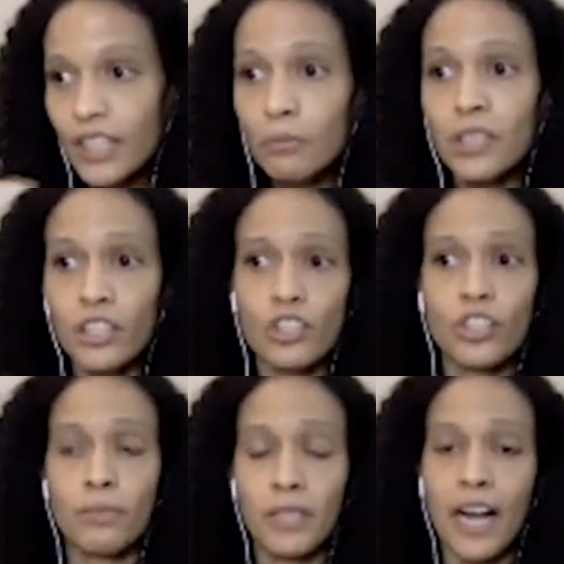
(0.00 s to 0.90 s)
in
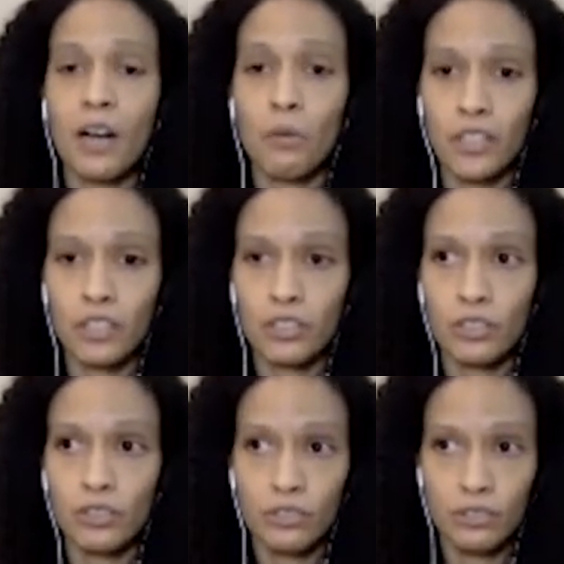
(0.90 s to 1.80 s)
relationship to how we
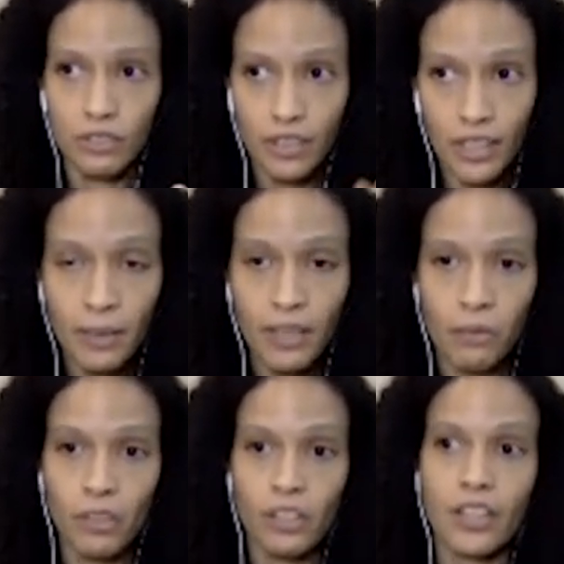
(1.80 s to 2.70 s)
think
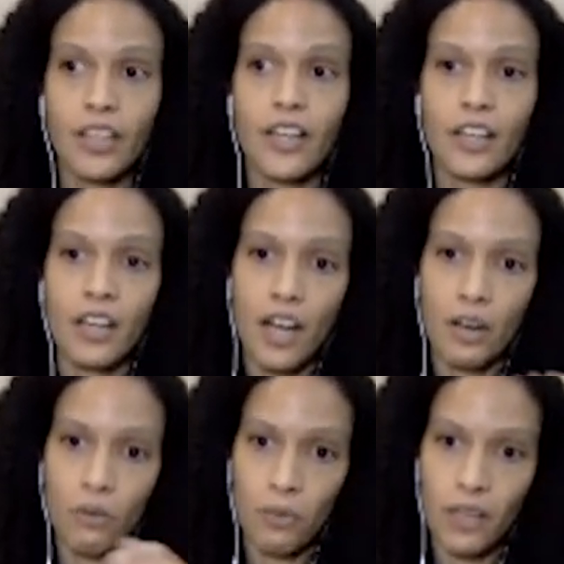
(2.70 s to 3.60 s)
about work and
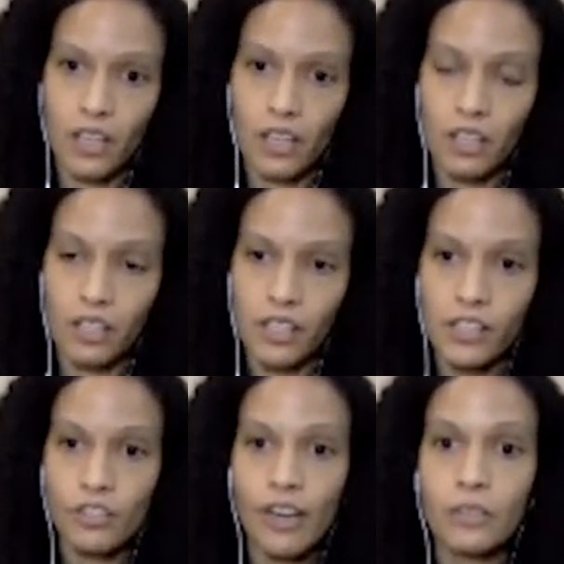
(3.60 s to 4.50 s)
how we
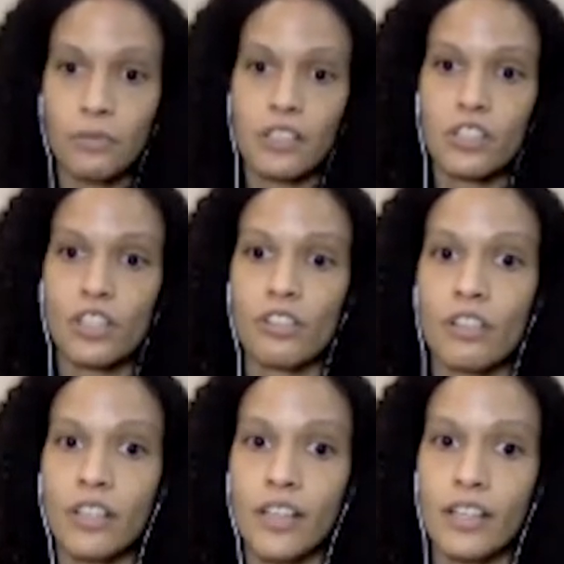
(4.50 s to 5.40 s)
interact with each
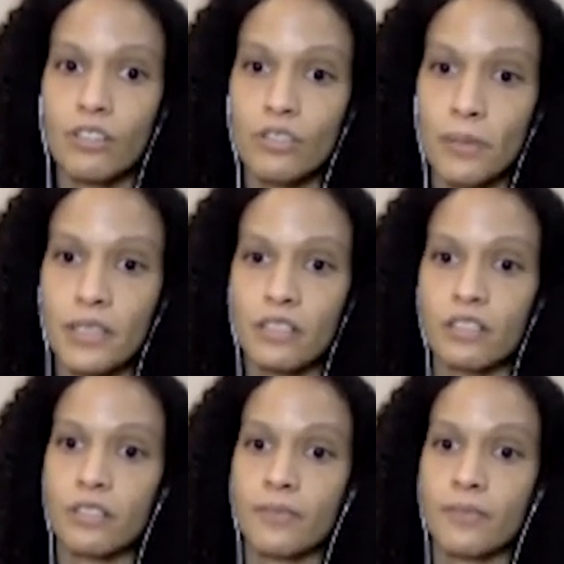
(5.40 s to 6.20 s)
other in those spaces.